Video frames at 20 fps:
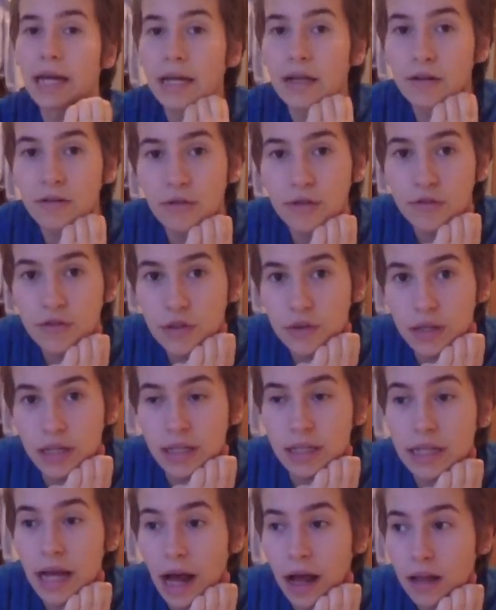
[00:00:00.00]
I don't know if you
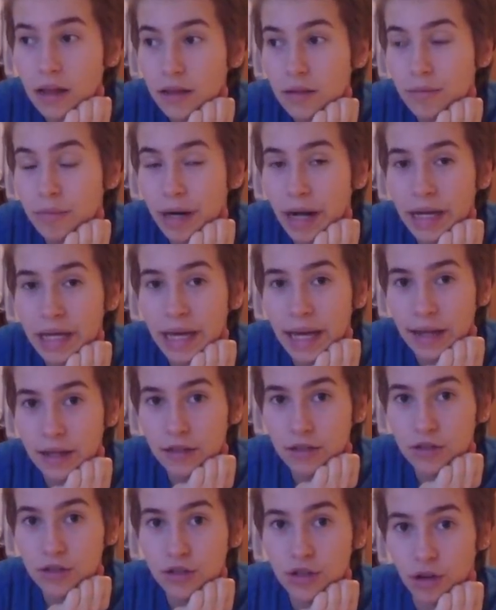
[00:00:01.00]
can tell, but I can't
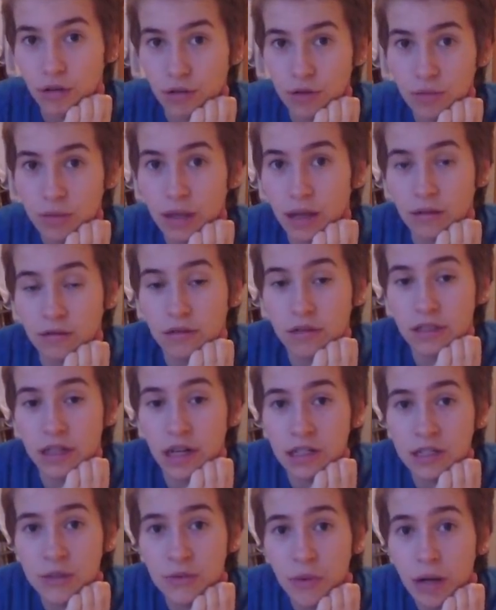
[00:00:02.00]
just start doing
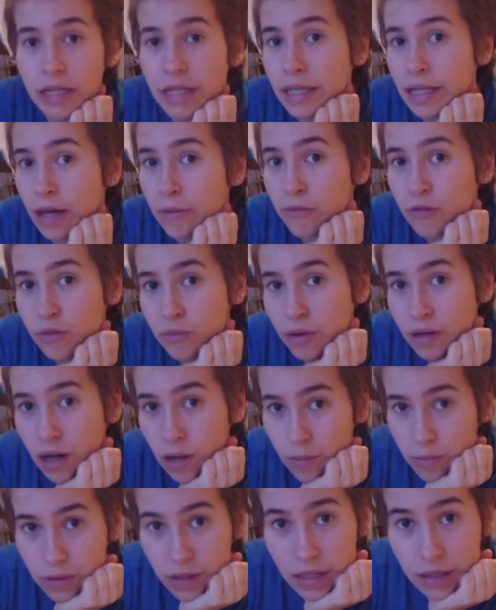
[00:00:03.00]
exercise and waking everyone
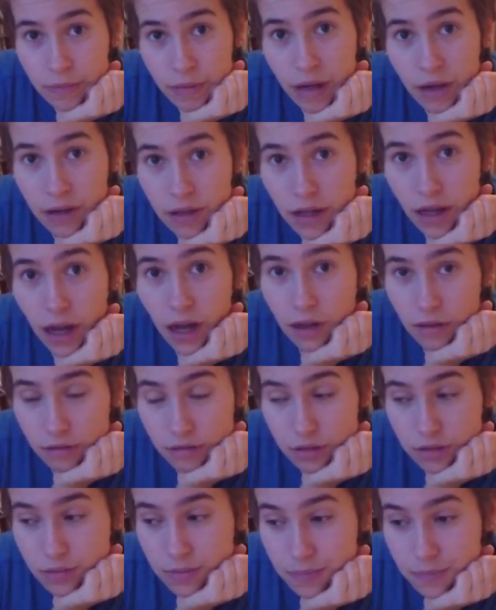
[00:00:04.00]
up in my
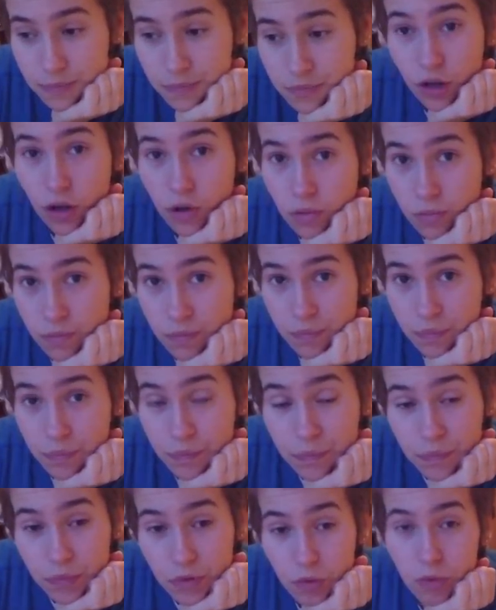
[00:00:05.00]
house. So,
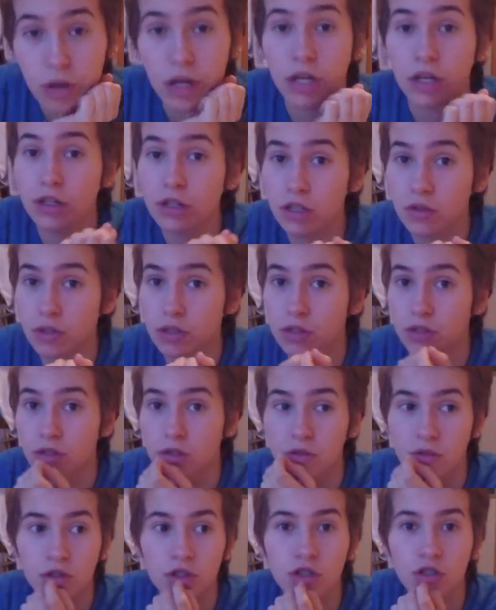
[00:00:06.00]
what I could always
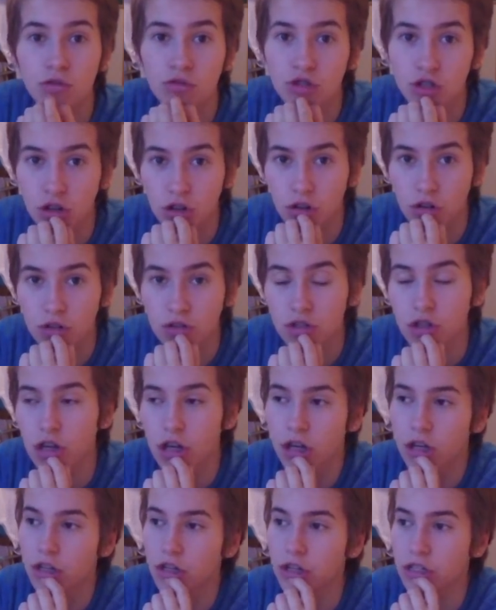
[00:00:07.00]
do is do chores.
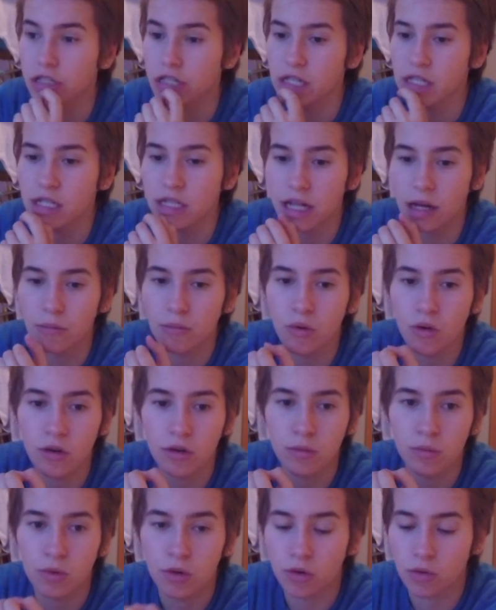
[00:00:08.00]
And you say, isn't that more
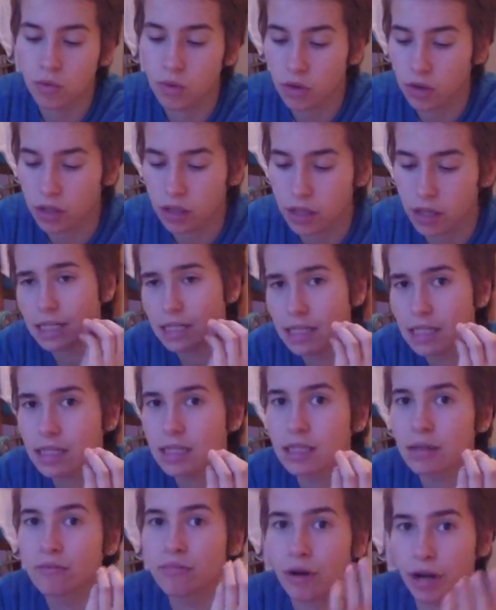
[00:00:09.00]
and more work? I see it
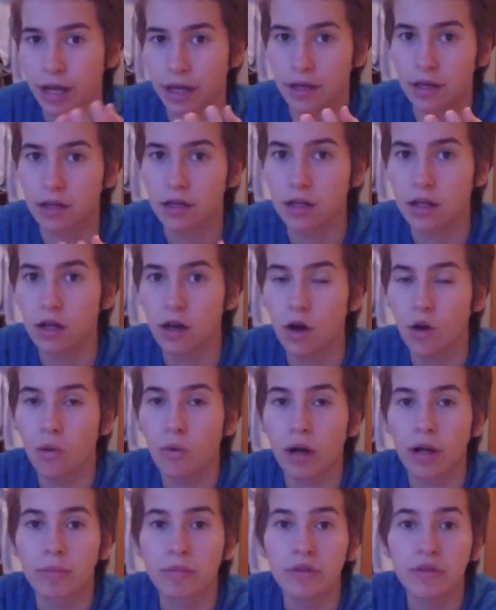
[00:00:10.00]
as a break,
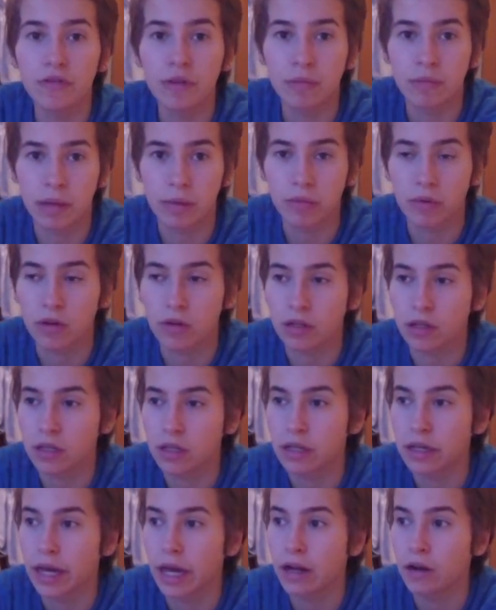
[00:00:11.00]
where I'm moving my body
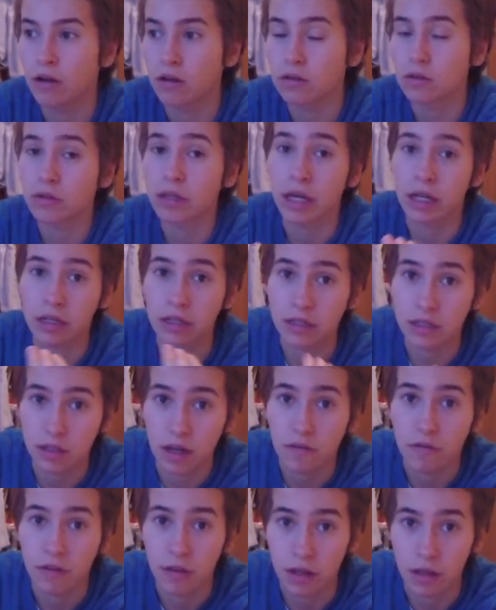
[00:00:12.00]
and also getting
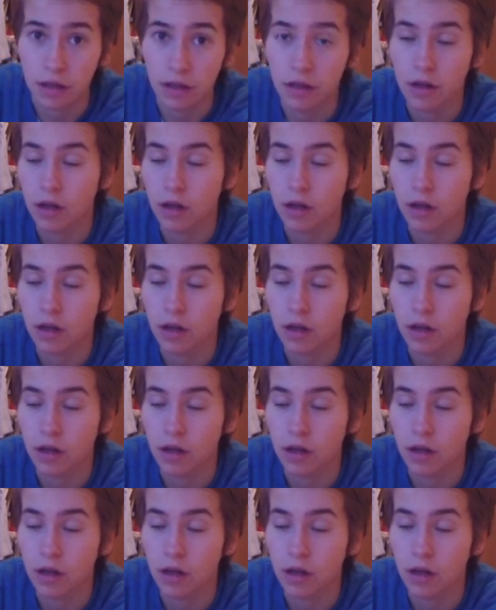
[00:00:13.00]
stuff done.